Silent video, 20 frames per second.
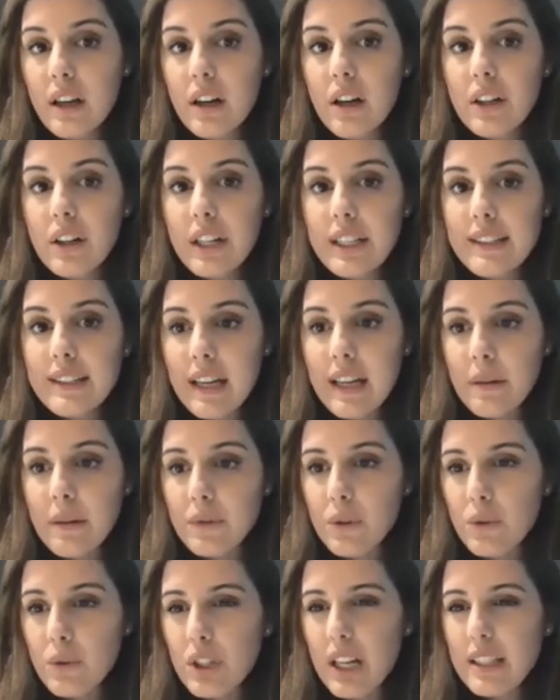exam,
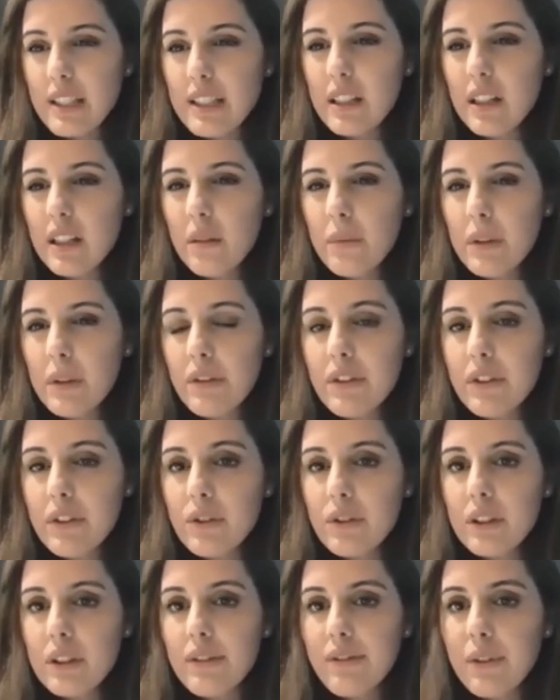so she has a little bit of an
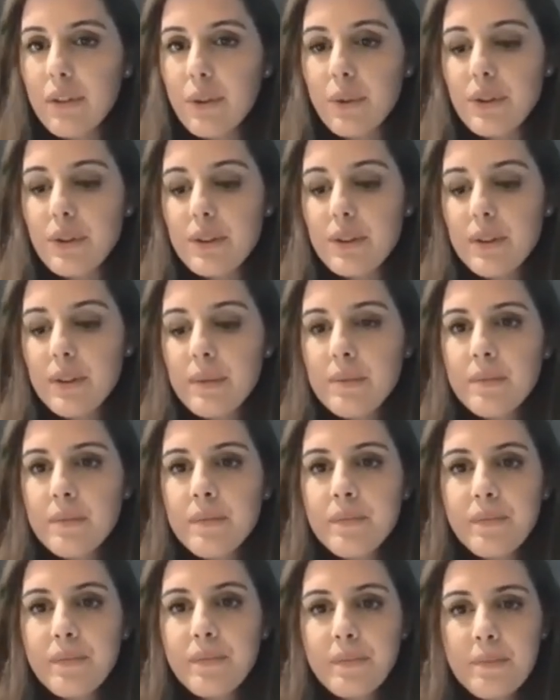early Fuchs.
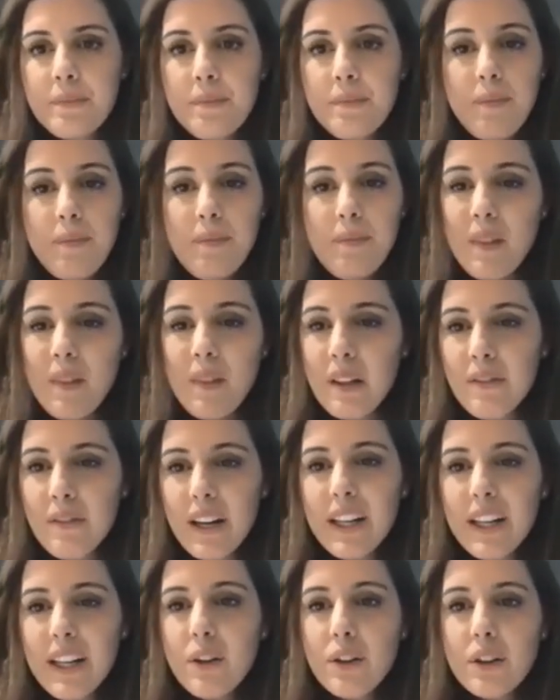
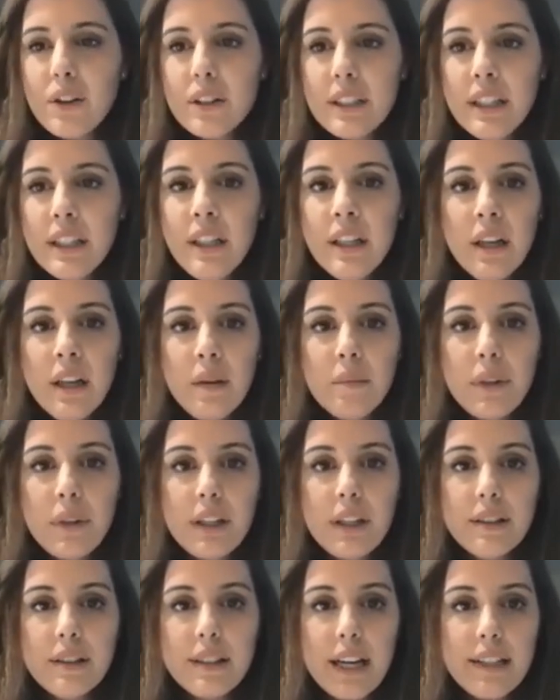Very early,
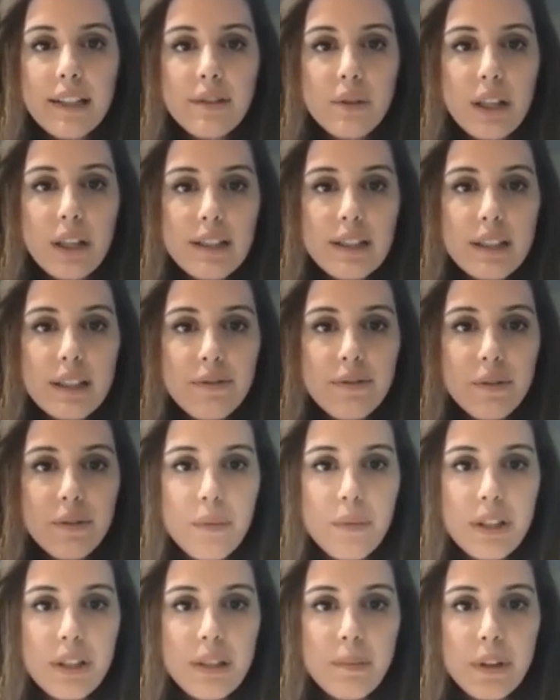because as you can see from
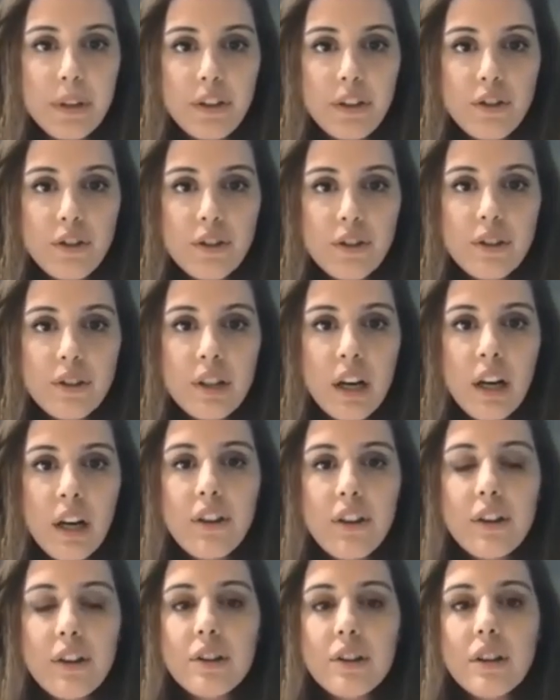these pictures,
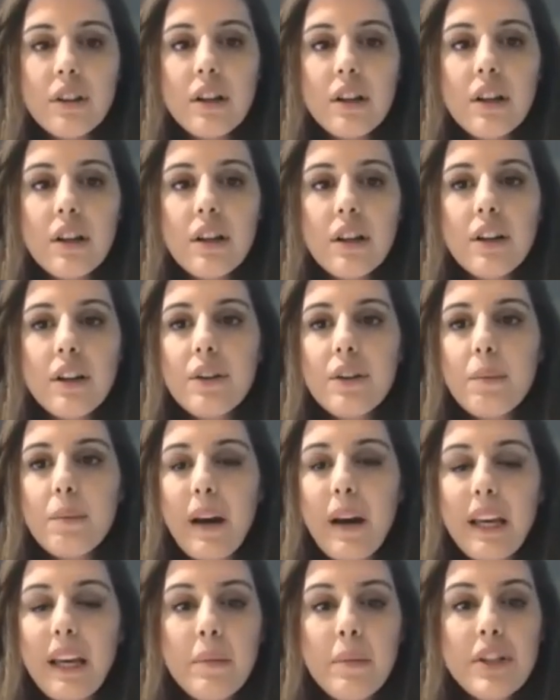that the
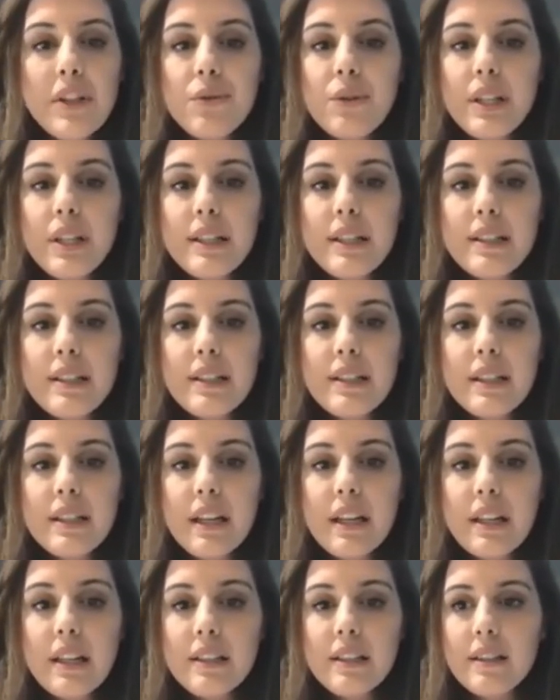pachymetry
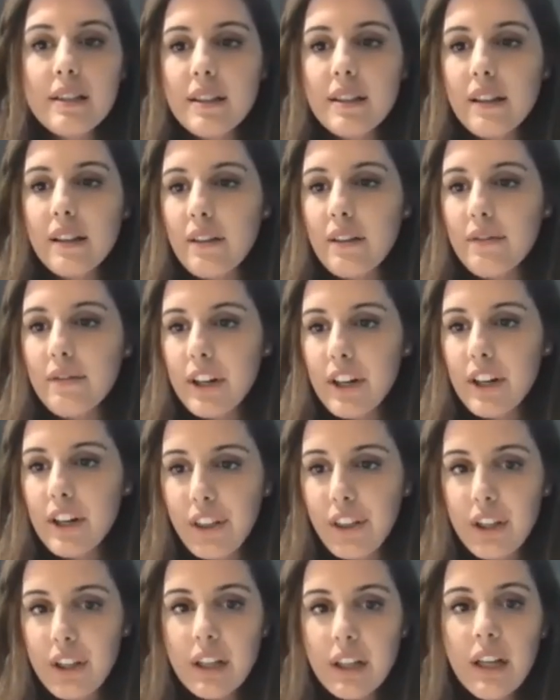is very
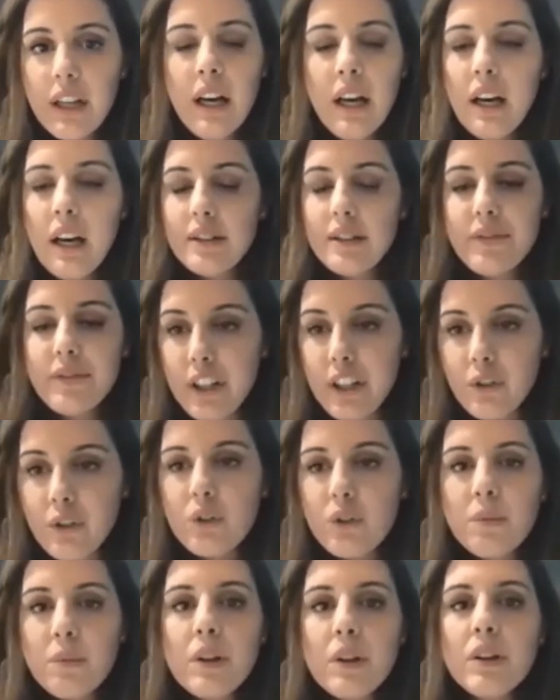thin, is very
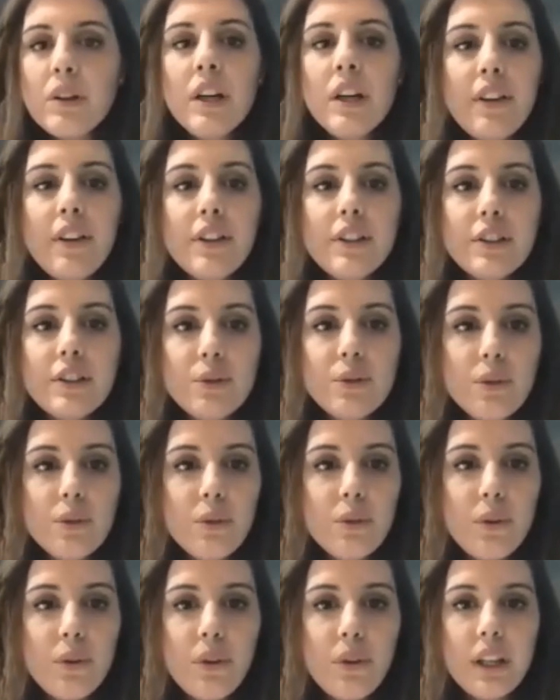normal. There's
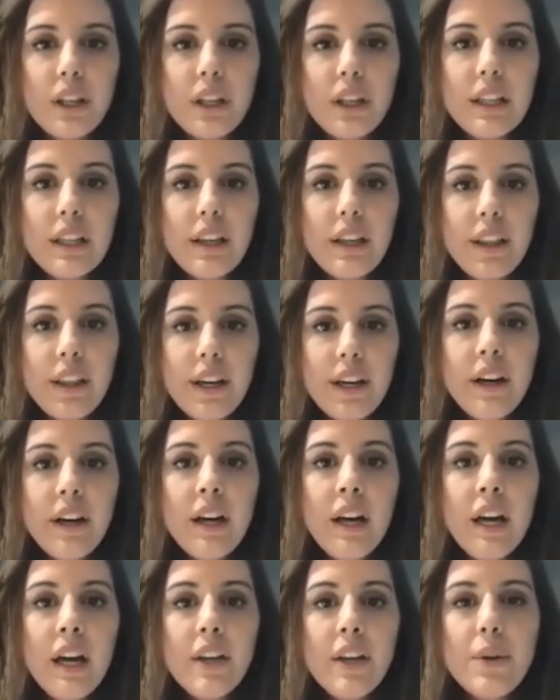no thickening there.
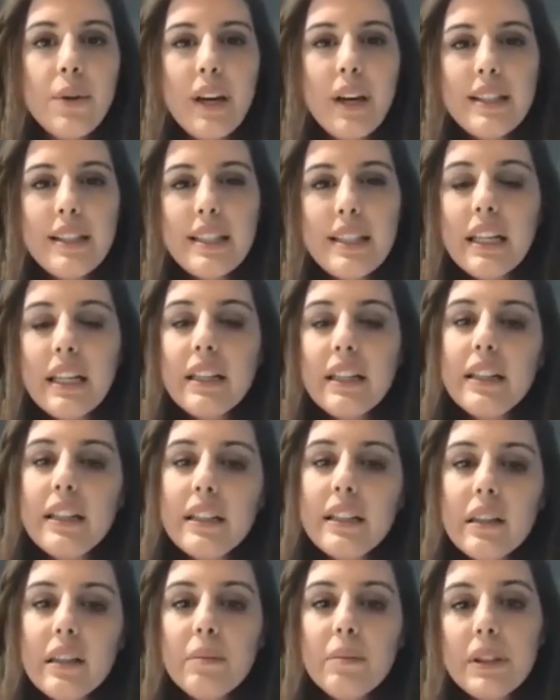You can see a
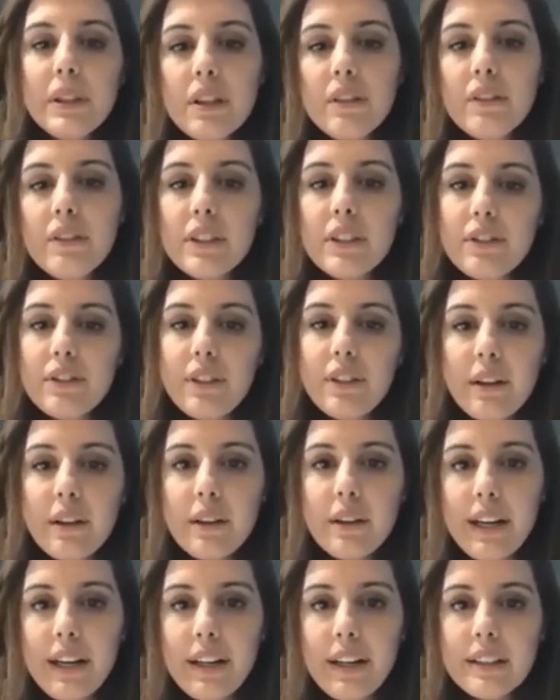little bit of an
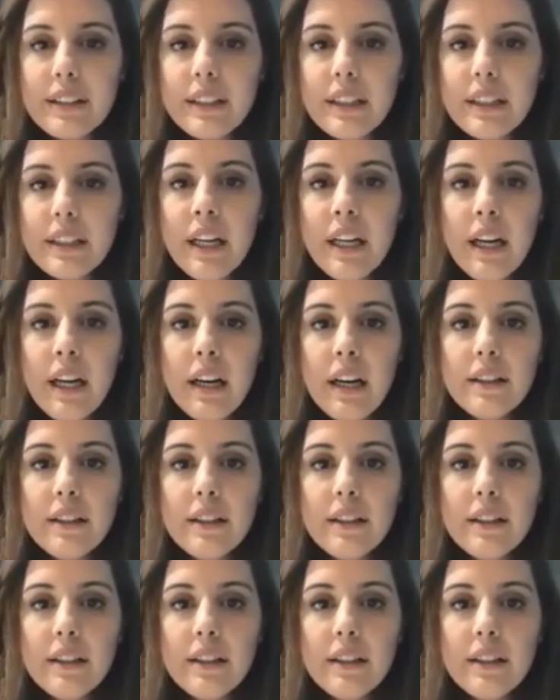irregularity in